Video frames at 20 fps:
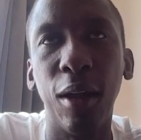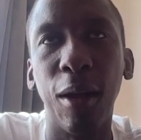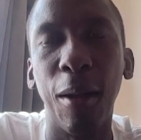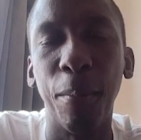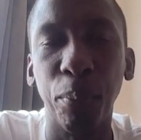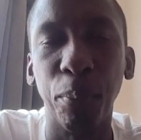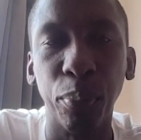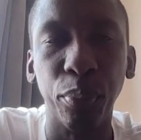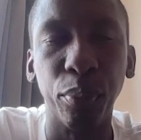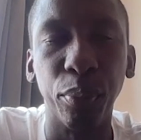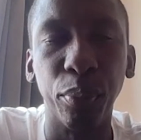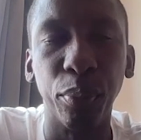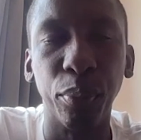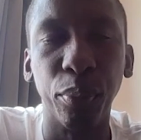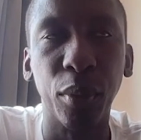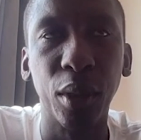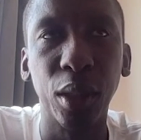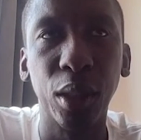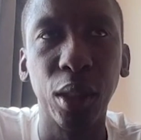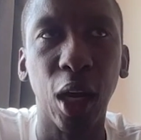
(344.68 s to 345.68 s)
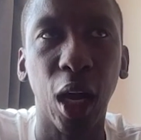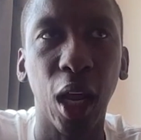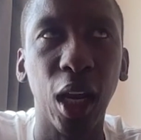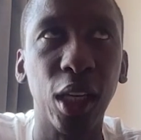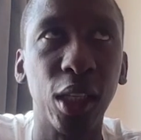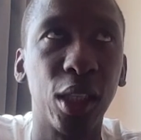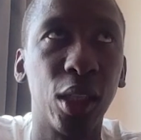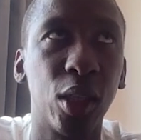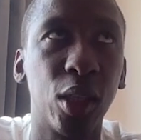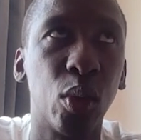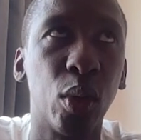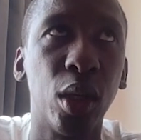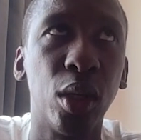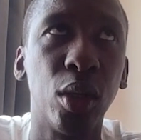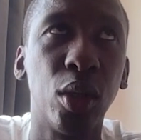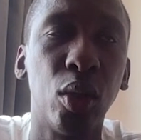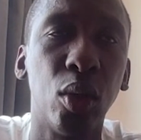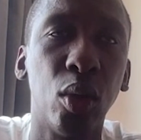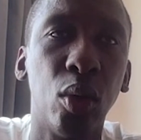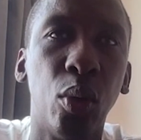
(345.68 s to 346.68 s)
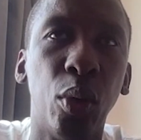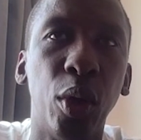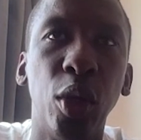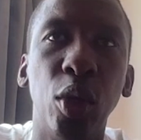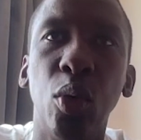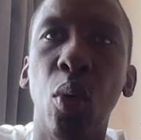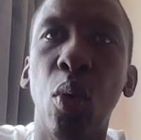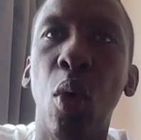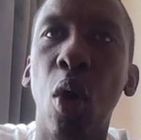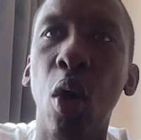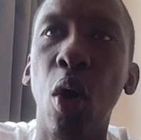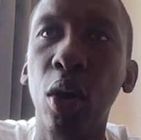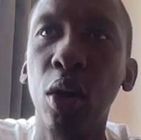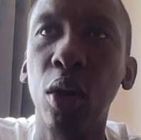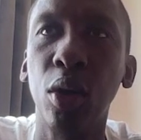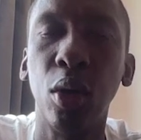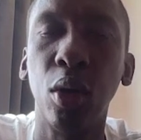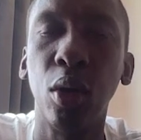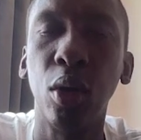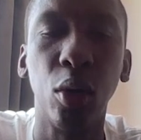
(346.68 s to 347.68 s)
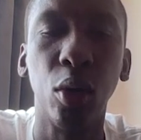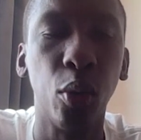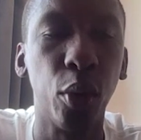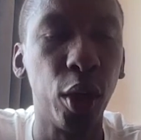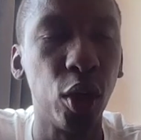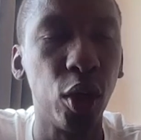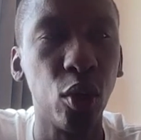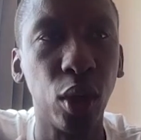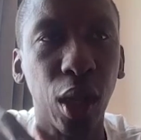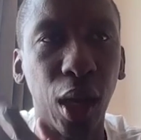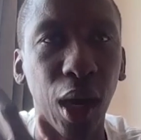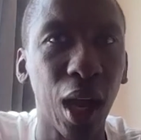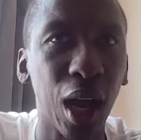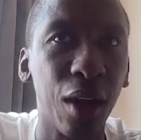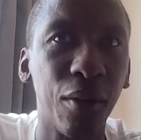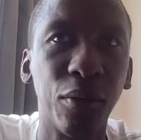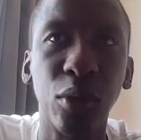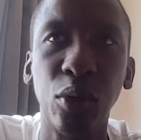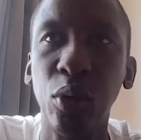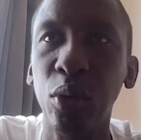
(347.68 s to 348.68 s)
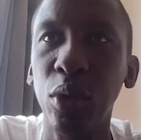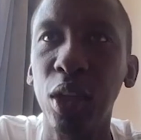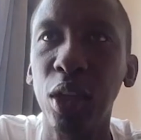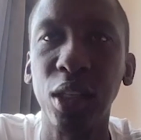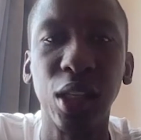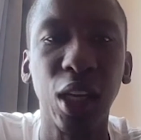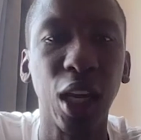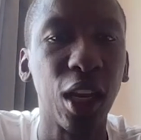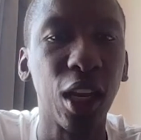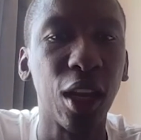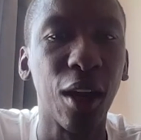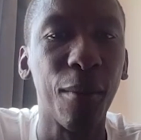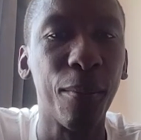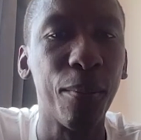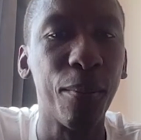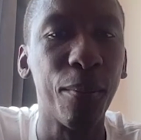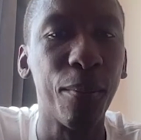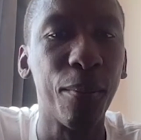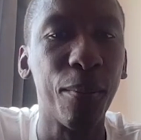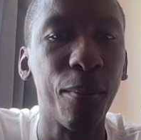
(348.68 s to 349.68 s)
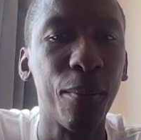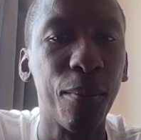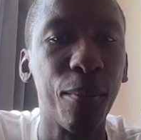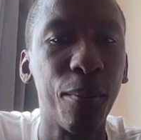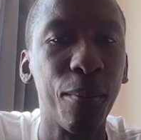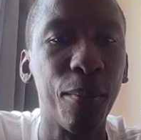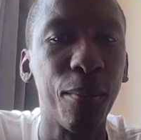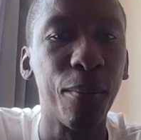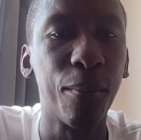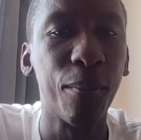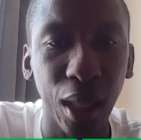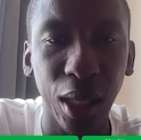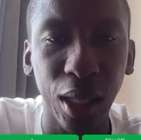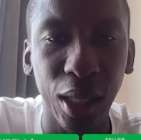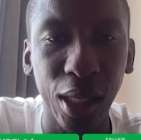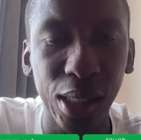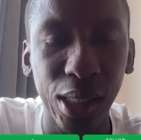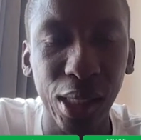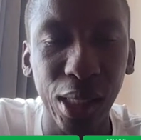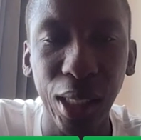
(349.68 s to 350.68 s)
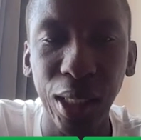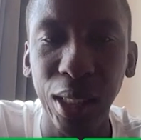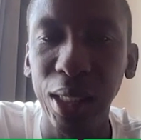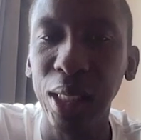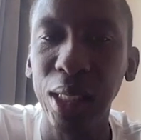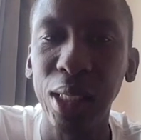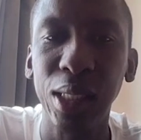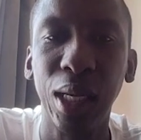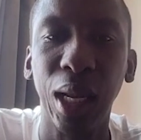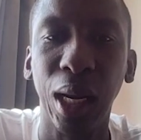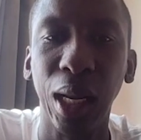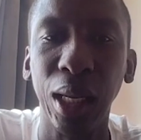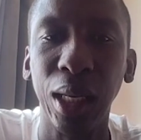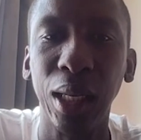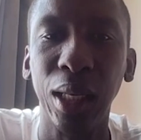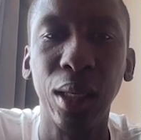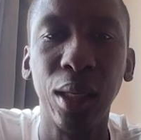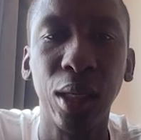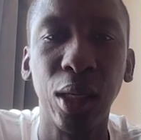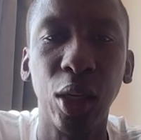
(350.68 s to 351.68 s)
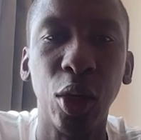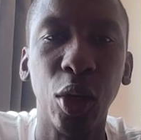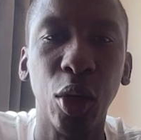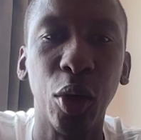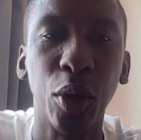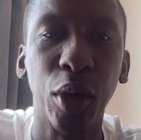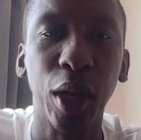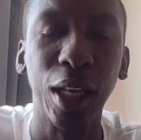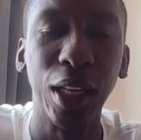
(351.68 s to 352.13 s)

colors as well. So when you walk or when you drive to the stadium, the city is green, you know.